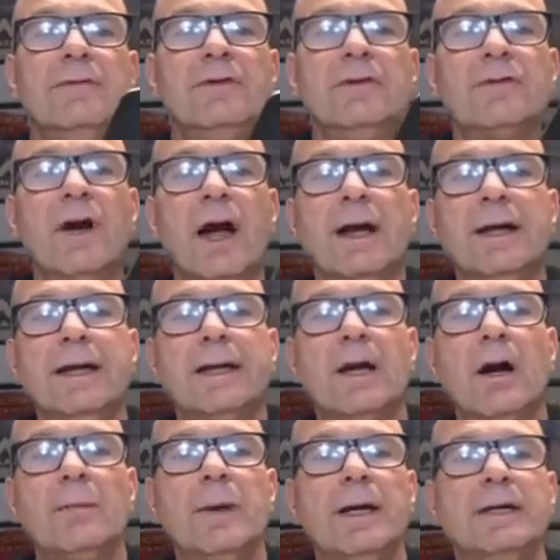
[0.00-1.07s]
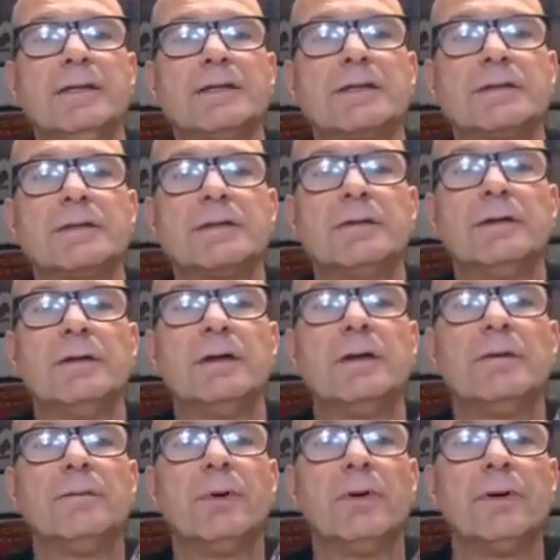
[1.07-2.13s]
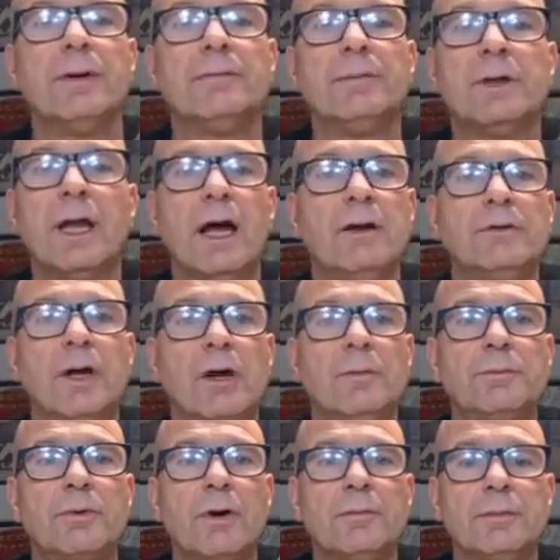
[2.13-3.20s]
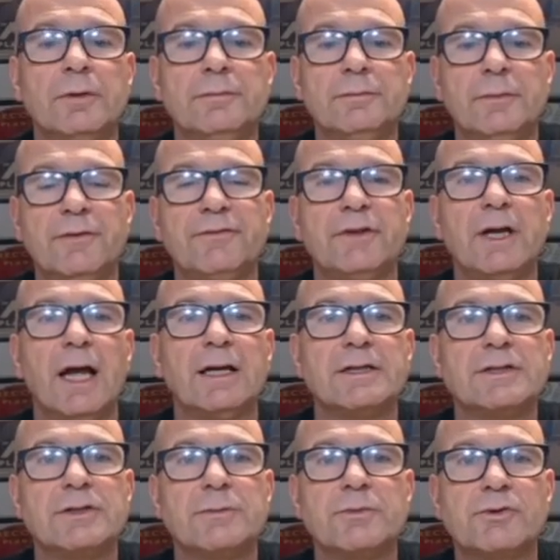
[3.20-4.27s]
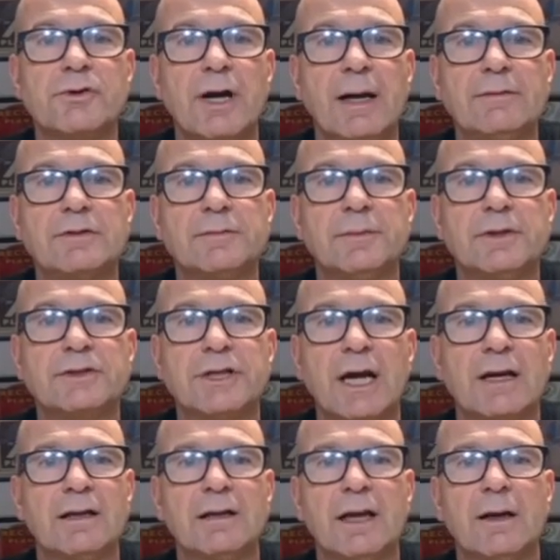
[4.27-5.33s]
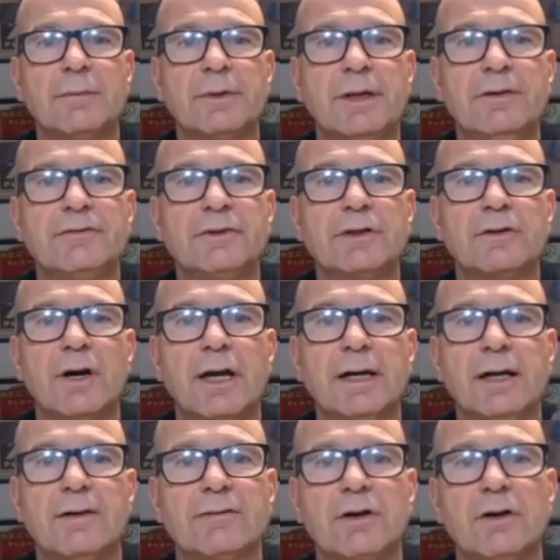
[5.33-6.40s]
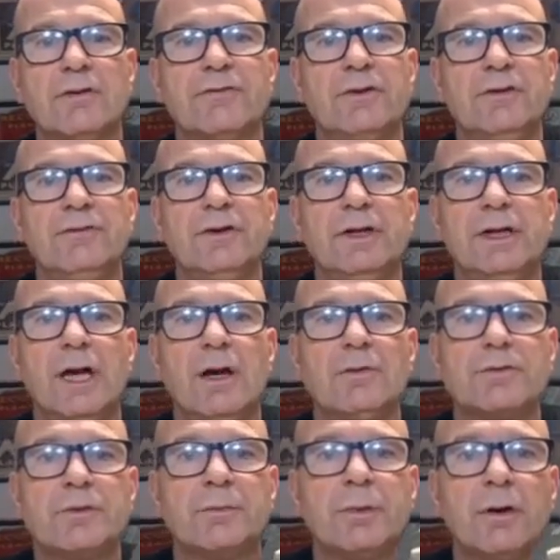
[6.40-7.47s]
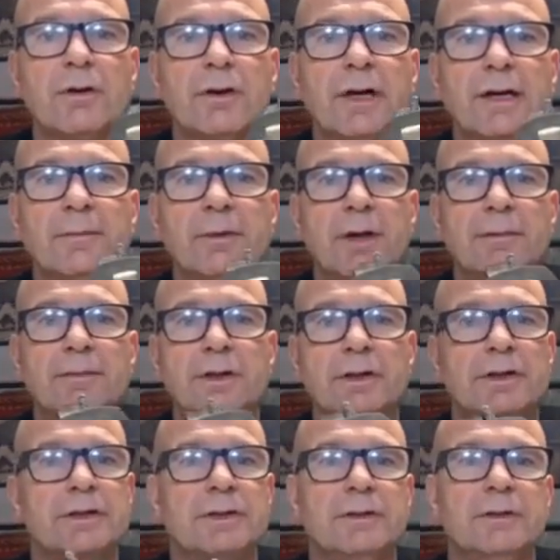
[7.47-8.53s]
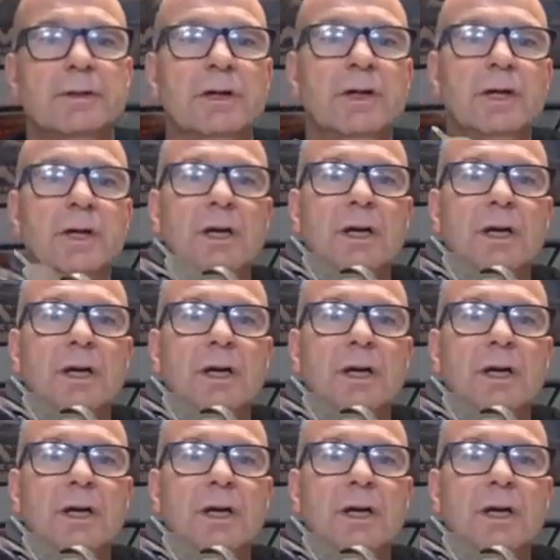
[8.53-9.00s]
if you've got any comments, put them below, no problem. If you'd like to subscribe to my channel, that'd be even great. I've got a few videos up already, but I'm going to do